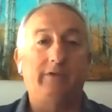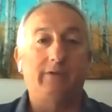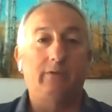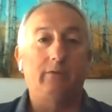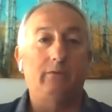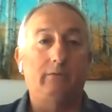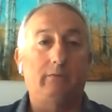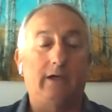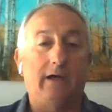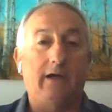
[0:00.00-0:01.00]
to
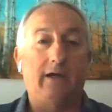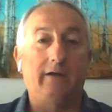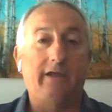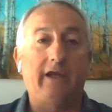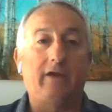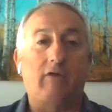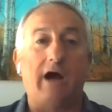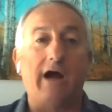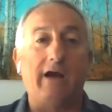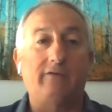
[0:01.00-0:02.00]
kick
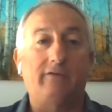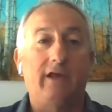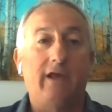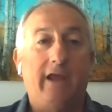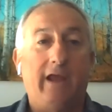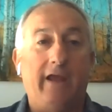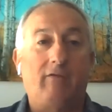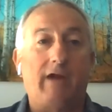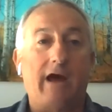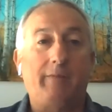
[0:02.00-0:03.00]
rocks
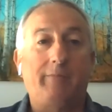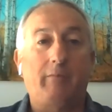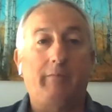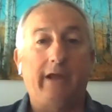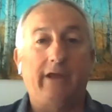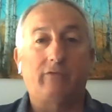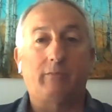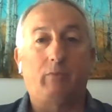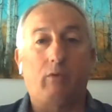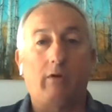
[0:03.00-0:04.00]
and write up their BS
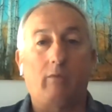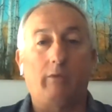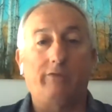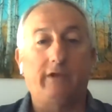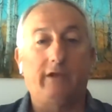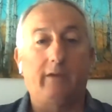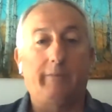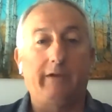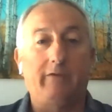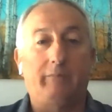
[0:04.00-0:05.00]
report, and we'll see you in
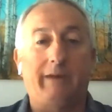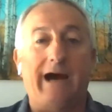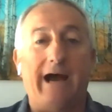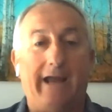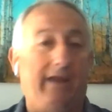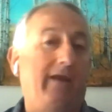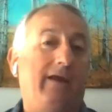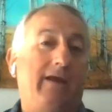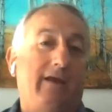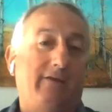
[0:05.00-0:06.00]
appeals. Bye.
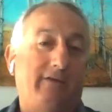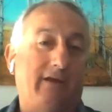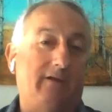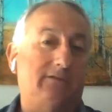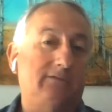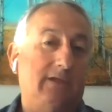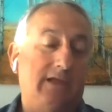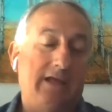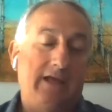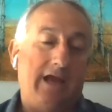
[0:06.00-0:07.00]
So,
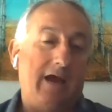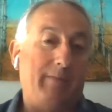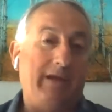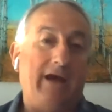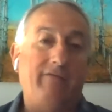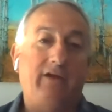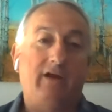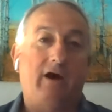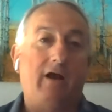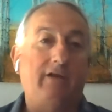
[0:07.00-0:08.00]
I mean, I've done
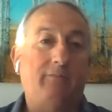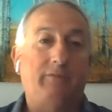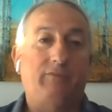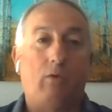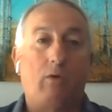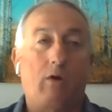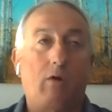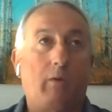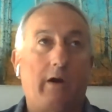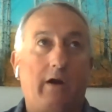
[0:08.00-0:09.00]
audits before
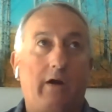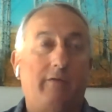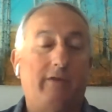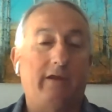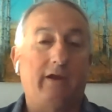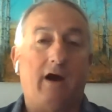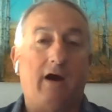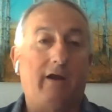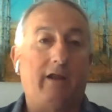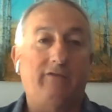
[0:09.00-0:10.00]
where the
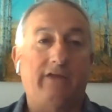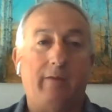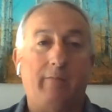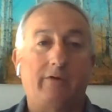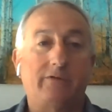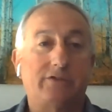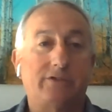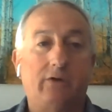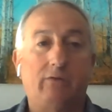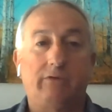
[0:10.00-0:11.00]
audit examiners are
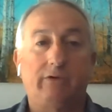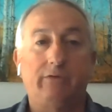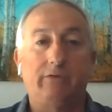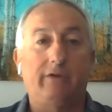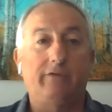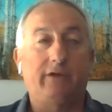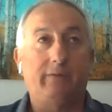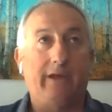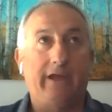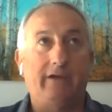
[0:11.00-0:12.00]
so rude and
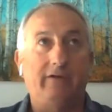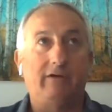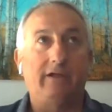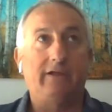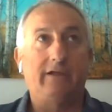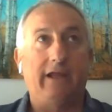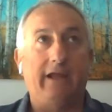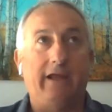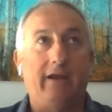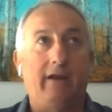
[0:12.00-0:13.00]
so ignorant,
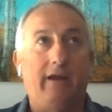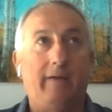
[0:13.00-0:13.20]
and